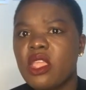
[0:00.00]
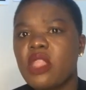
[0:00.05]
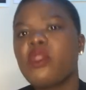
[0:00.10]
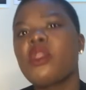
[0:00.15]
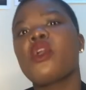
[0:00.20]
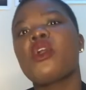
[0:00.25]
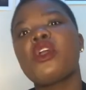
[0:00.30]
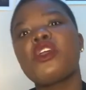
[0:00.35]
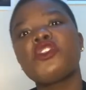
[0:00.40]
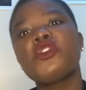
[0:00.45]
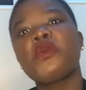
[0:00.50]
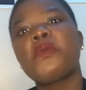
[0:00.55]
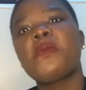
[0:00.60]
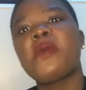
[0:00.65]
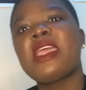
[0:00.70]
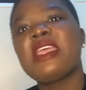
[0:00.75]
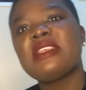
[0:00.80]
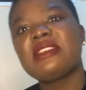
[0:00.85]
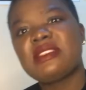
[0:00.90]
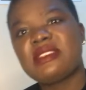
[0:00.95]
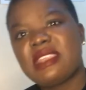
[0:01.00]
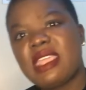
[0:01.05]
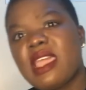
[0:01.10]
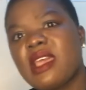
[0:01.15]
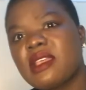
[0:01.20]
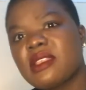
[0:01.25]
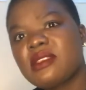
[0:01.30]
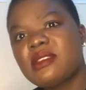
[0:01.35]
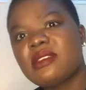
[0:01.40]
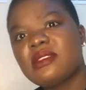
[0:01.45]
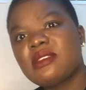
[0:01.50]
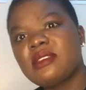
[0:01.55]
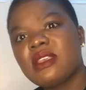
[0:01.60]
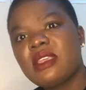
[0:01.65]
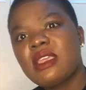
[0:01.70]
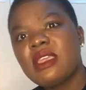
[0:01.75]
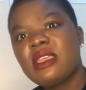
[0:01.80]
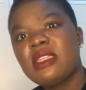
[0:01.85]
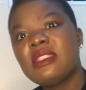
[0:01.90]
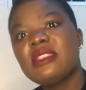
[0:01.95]
You're going to pay 6
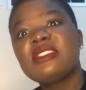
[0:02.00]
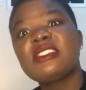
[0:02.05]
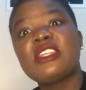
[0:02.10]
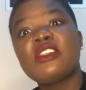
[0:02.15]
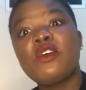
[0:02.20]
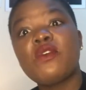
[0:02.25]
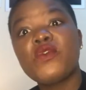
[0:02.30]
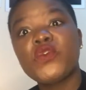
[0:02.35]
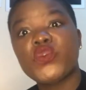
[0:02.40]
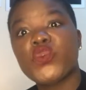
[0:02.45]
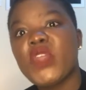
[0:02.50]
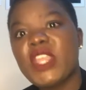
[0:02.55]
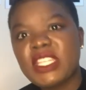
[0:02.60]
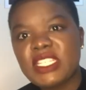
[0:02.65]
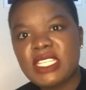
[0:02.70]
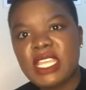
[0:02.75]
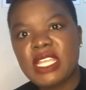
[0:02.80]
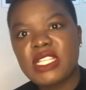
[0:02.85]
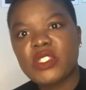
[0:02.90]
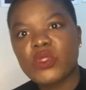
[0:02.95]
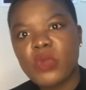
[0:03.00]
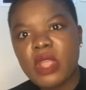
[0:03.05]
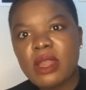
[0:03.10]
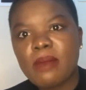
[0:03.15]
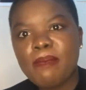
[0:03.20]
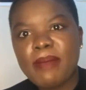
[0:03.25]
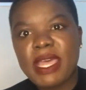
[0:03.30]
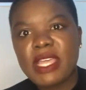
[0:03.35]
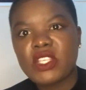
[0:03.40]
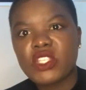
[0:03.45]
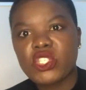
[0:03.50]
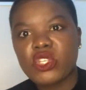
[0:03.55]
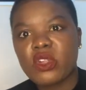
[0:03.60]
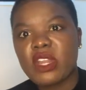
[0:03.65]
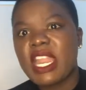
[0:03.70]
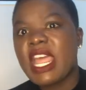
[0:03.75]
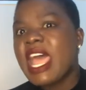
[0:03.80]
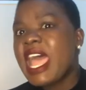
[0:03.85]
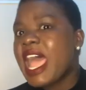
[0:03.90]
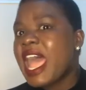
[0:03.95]
instead of 20 as one person,
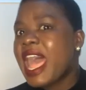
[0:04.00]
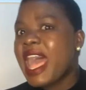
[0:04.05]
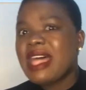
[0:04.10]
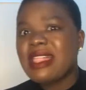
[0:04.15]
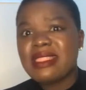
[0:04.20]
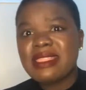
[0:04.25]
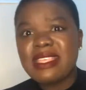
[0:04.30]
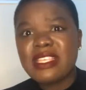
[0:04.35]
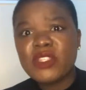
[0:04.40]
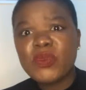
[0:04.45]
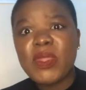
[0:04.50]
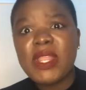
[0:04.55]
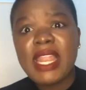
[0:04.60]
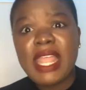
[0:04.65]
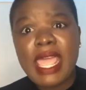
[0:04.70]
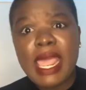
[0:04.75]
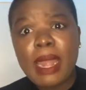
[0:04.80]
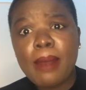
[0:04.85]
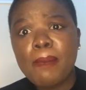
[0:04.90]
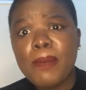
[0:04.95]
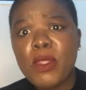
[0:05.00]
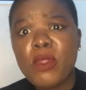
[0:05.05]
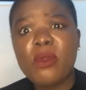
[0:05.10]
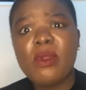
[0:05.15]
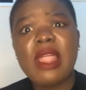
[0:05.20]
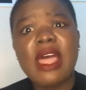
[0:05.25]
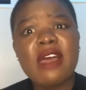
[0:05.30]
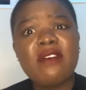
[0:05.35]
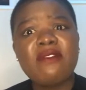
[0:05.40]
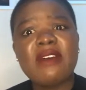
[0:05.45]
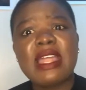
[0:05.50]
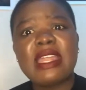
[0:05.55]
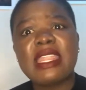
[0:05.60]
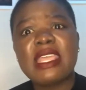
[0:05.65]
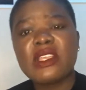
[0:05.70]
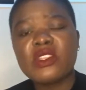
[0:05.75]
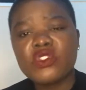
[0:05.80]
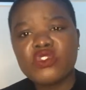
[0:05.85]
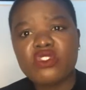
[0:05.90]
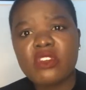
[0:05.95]
and this will help you. You'll have an
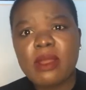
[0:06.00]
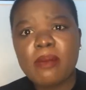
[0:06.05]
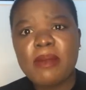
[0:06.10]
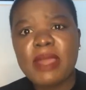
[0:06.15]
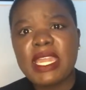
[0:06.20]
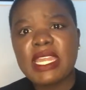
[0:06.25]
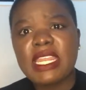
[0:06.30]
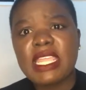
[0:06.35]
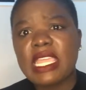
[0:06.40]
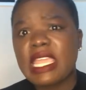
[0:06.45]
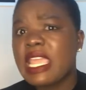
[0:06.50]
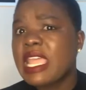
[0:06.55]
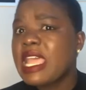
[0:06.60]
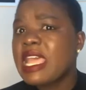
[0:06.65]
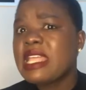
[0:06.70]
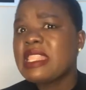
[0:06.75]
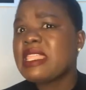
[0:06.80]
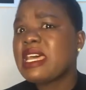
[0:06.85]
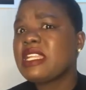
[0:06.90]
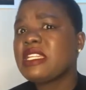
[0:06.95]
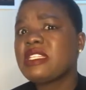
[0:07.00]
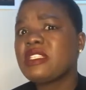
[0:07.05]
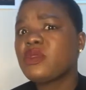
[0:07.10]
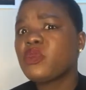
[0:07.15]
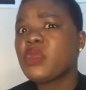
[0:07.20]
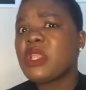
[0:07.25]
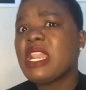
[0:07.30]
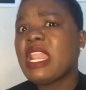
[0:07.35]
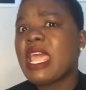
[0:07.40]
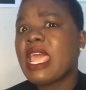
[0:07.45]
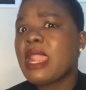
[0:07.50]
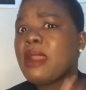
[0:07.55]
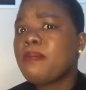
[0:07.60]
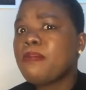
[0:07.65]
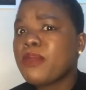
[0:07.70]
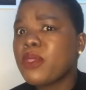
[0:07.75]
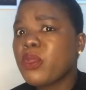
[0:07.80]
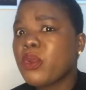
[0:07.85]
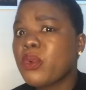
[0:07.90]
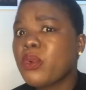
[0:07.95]
extra money that will
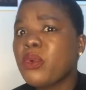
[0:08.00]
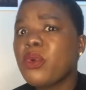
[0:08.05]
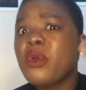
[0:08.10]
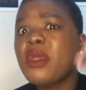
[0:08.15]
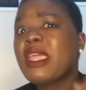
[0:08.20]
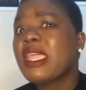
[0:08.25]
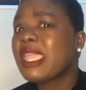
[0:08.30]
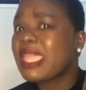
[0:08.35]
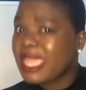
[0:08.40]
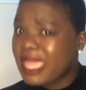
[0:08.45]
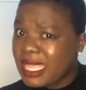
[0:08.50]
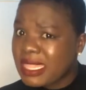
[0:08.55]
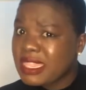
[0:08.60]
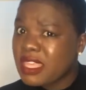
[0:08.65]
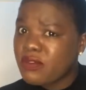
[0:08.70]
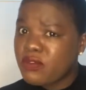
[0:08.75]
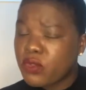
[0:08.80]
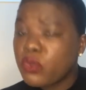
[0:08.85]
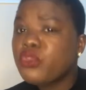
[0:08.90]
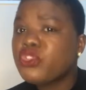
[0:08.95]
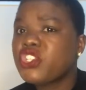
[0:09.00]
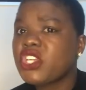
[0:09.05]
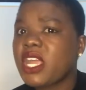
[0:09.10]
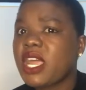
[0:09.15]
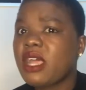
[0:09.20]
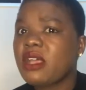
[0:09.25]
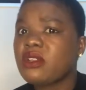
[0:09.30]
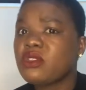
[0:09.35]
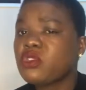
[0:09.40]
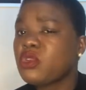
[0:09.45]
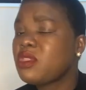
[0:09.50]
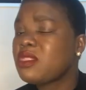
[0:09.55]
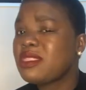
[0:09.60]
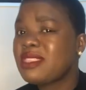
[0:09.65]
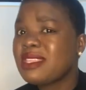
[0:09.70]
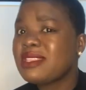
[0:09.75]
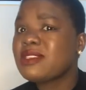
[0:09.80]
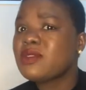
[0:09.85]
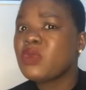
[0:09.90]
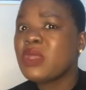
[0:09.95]
help you in the future. So
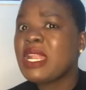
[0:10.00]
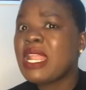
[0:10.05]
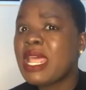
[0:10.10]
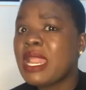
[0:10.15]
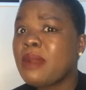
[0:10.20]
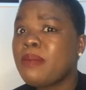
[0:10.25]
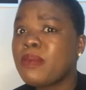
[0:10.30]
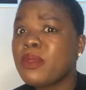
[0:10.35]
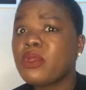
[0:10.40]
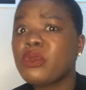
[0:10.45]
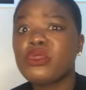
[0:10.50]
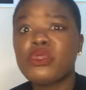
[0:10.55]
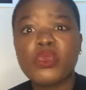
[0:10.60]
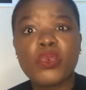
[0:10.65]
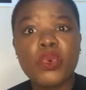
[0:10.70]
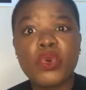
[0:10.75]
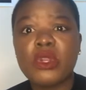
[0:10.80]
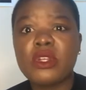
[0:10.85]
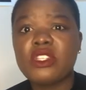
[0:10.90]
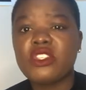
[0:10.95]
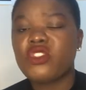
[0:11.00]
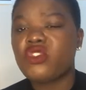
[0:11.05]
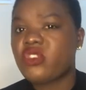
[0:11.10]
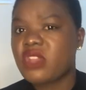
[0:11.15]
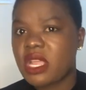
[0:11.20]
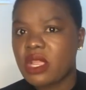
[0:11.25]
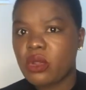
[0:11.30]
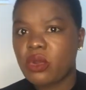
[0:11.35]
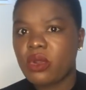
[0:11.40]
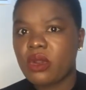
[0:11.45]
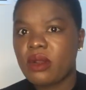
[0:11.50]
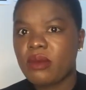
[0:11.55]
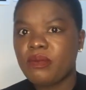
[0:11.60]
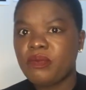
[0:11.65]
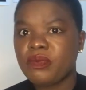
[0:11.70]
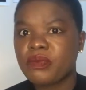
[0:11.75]
this will help you. You won't struggle.